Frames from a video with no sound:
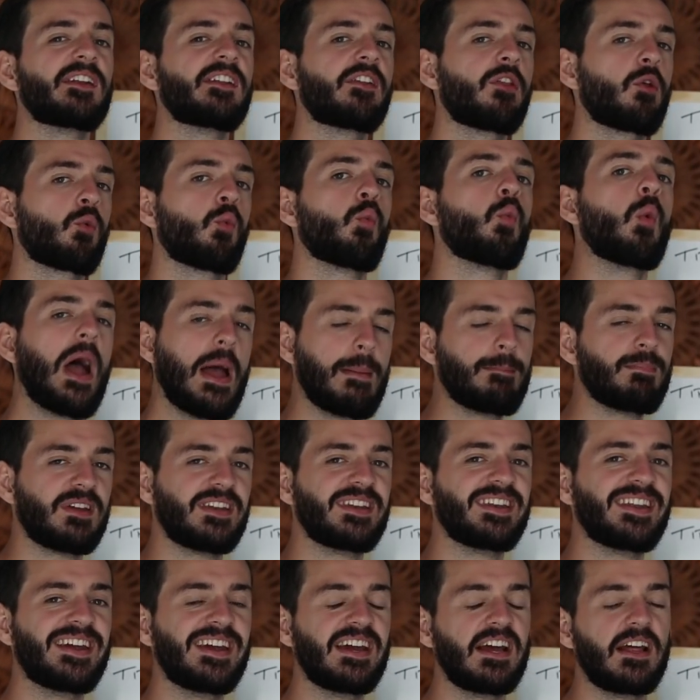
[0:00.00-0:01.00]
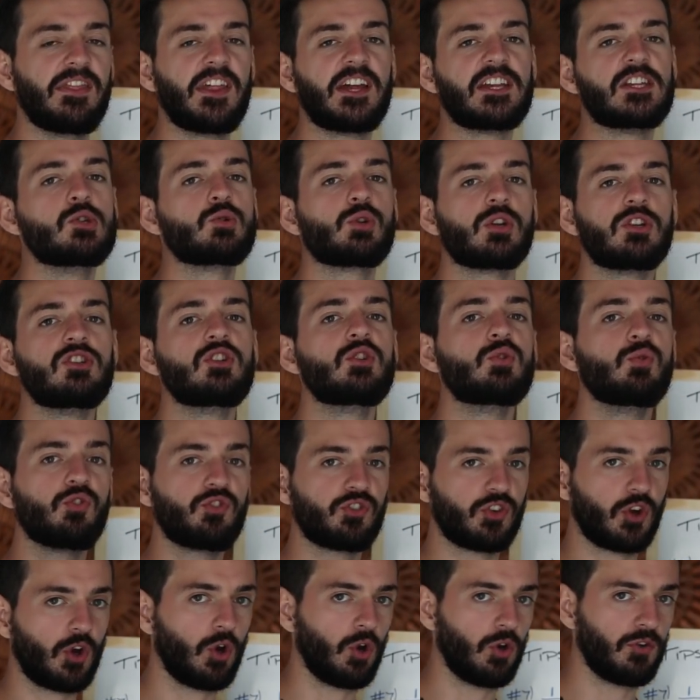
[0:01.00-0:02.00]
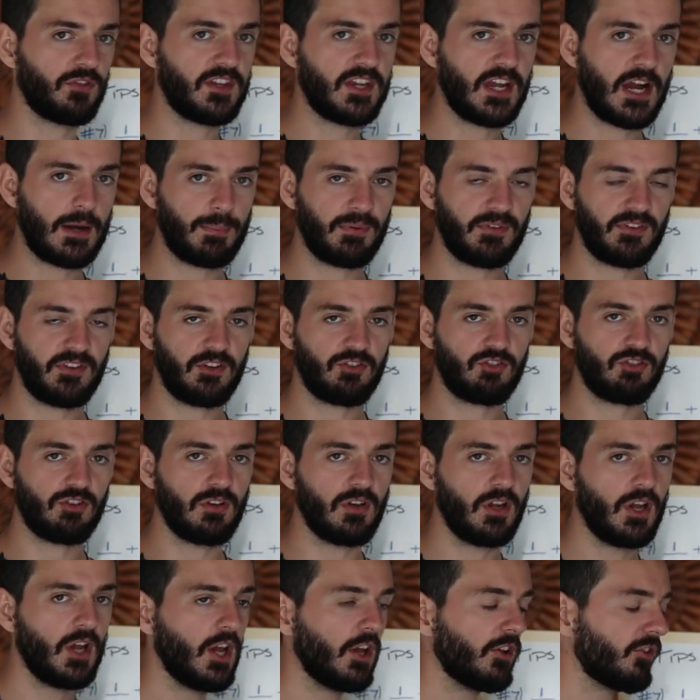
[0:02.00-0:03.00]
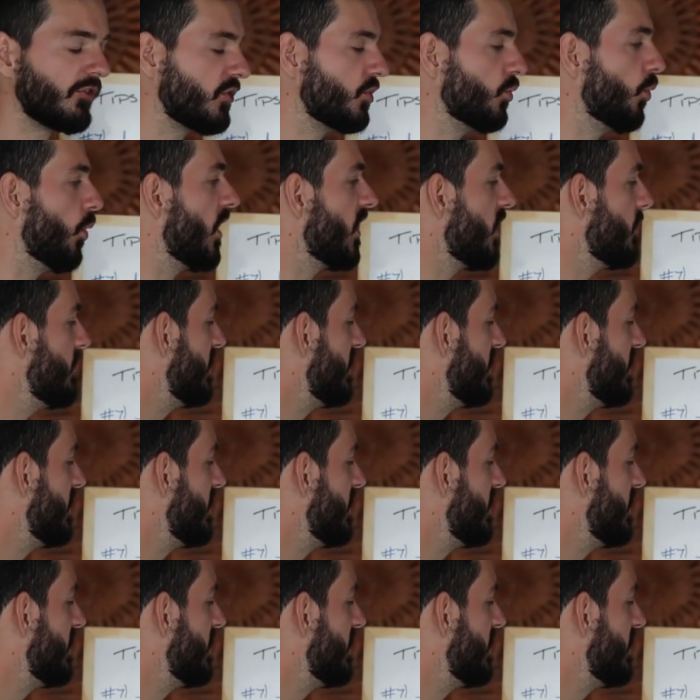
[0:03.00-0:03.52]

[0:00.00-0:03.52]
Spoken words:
another weapon that you can use to hurt the opposition. So you want